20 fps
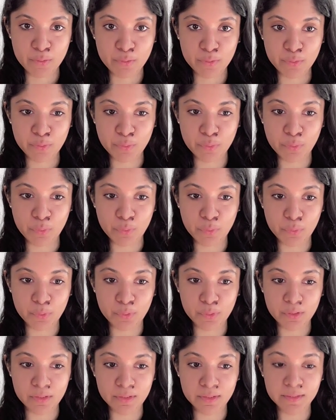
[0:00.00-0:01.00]
So
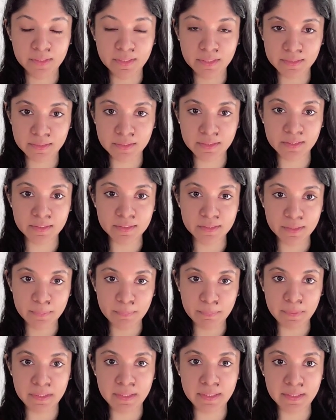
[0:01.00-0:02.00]
this is the
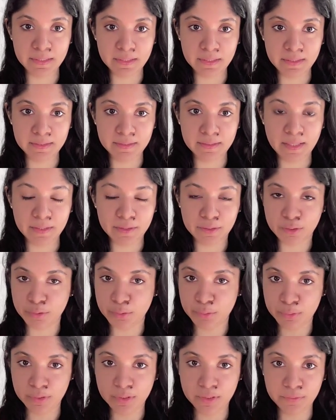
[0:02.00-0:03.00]
meaning that
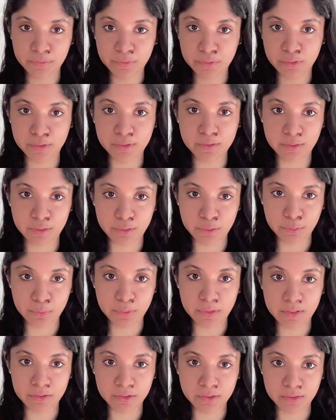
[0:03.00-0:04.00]
you give to the
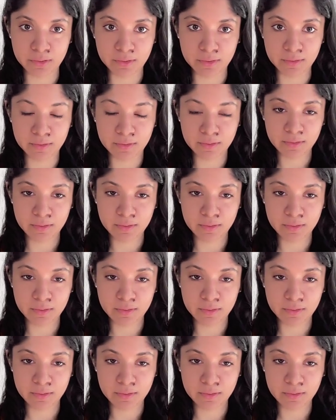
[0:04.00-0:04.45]
situation.